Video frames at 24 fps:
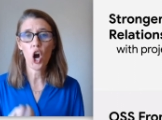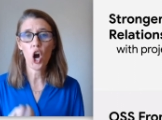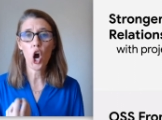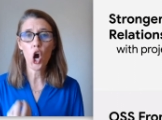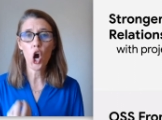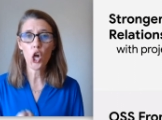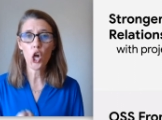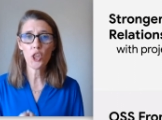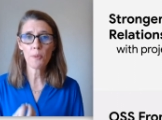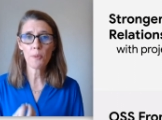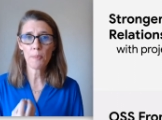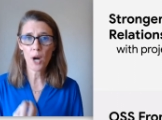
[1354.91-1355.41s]

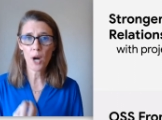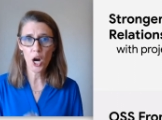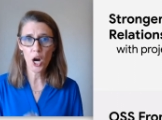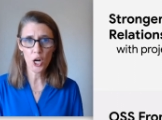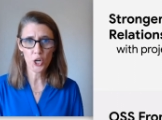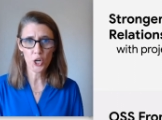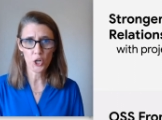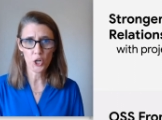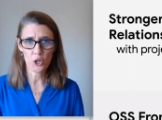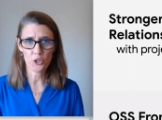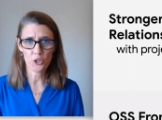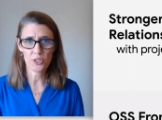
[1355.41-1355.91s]
all the
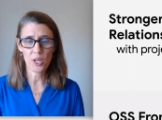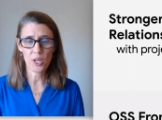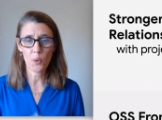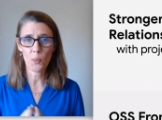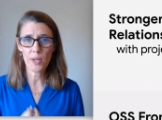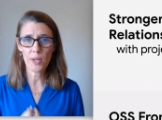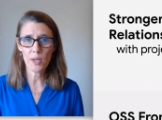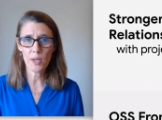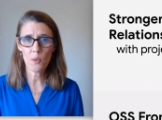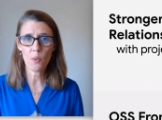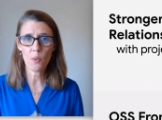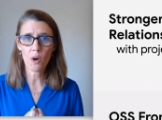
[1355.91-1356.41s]
partners that
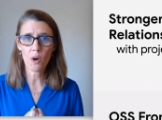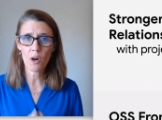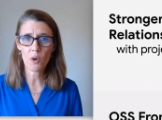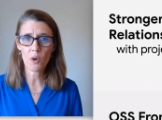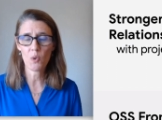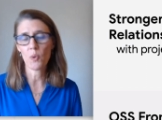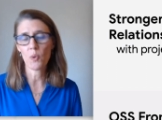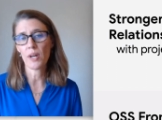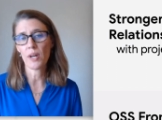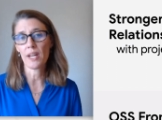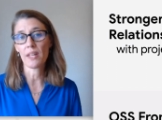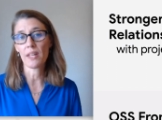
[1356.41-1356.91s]
we work
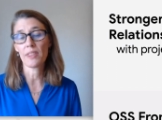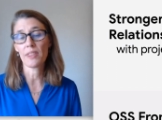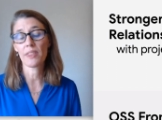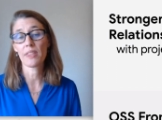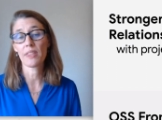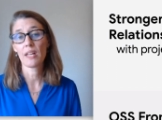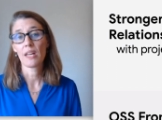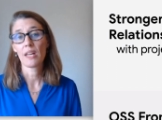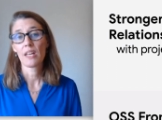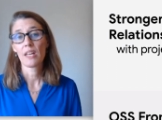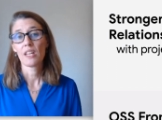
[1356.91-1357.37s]
with